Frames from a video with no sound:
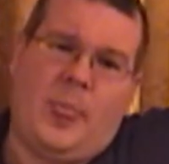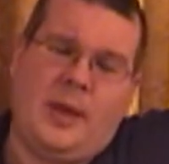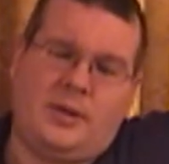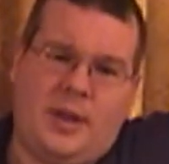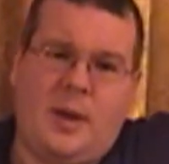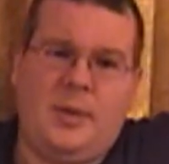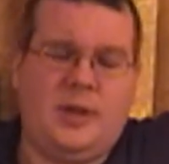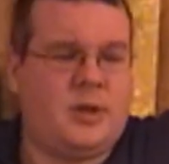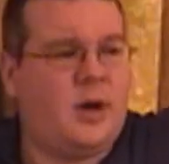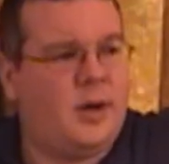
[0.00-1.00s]
So that
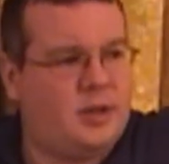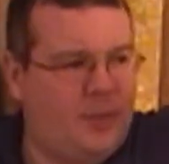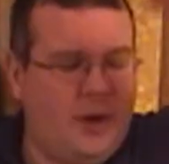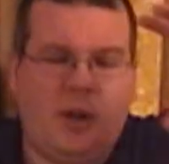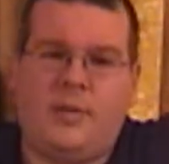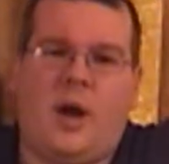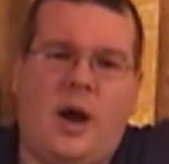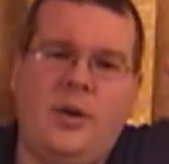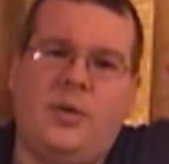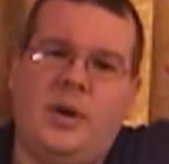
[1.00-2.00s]
means on a spindle of
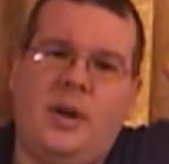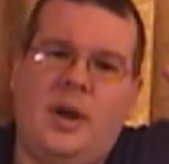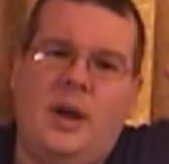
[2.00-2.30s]
100,